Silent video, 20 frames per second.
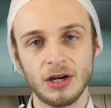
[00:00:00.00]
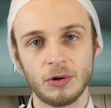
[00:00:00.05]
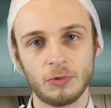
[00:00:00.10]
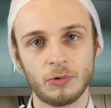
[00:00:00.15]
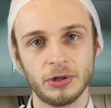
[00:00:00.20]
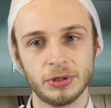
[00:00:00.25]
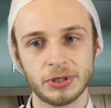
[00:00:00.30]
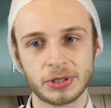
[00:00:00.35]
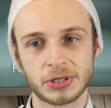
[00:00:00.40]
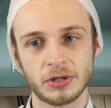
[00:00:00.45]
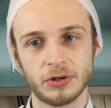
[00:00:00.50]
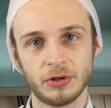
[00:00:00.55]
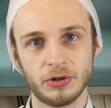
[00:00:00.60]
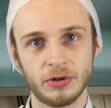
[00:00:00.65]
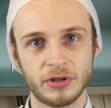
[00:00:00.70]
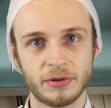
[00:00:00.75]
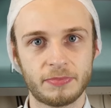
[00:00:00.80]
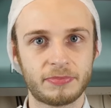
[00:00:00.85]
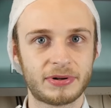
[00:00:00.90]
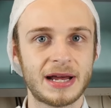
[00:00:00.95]
once
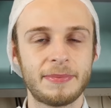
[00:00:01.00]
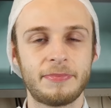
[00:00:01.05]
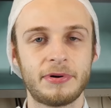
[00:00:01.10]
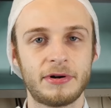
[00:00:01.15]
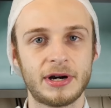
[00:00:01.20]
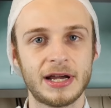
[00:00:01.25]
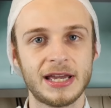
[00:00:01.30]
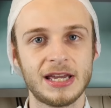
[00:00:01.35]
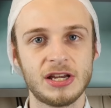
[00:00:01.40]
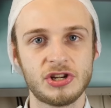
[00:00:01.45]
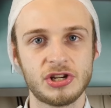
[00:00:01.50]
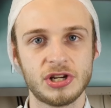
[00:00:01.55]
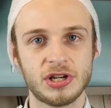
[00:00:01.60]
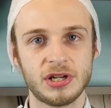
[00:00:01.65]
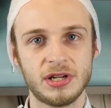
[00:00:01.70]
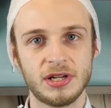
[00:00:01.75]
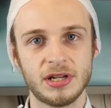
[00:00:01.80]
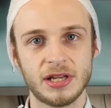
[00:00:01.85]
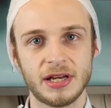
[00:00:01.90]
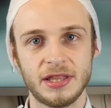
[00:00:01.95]
all the
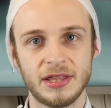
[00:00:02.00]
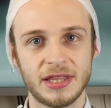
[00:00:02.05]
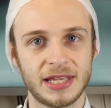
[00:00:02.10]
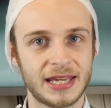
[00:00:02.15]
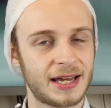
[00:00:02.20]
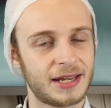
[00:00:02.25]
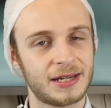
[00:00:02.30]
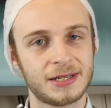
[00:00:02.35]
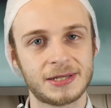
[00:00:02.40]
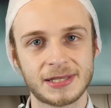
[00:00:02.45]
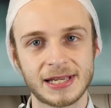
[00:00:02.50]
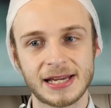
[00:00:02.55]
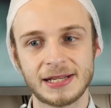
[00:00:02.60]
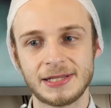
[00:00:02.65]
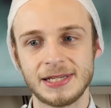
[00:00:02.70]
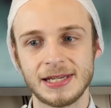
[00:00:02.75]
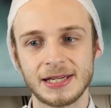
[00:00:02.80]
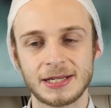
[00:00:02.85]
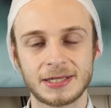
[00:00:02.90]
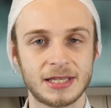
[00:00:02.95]
preparation and the
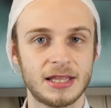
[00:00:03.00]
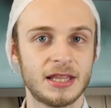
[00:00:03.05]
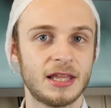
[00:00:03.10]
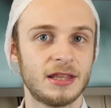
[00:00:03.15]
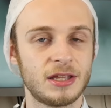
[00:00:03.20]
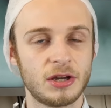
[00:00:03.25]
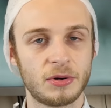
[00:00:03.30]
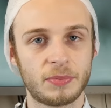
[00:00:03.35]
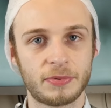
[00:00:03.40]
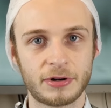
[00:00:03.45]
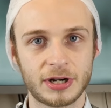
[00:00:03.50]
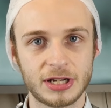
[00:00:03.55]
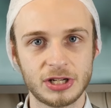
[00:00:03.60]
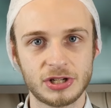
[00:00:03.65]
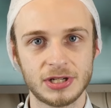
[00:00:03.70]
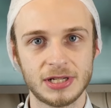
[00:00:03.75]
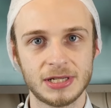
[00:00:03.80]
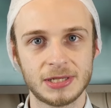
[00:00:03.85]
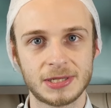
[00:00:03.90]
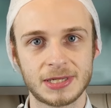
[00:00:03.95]
anaesthetics and then the
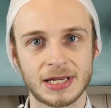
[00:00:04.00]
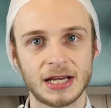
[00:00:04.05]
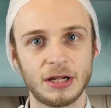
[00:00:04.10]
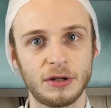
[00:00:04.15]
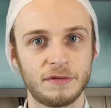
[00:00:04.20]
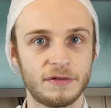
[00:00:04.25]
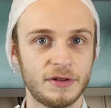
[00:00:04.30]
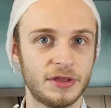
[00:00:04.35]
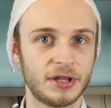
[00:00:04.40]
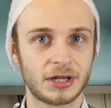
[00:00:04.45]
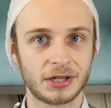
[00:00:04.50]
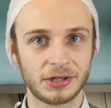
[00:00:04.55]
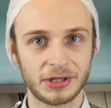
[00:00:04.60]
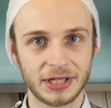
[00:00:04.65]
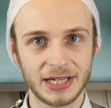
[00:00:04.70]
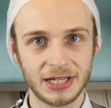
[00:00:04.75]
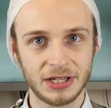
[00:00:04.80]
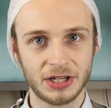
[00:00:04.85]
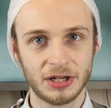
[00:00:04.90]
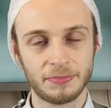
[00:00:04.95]
operation itself and the
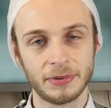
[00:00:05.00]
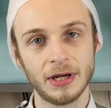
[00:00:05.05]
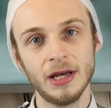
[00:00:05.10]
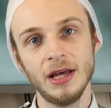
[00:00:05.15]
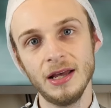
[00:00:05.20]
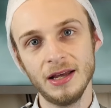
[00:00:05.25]
cleanup,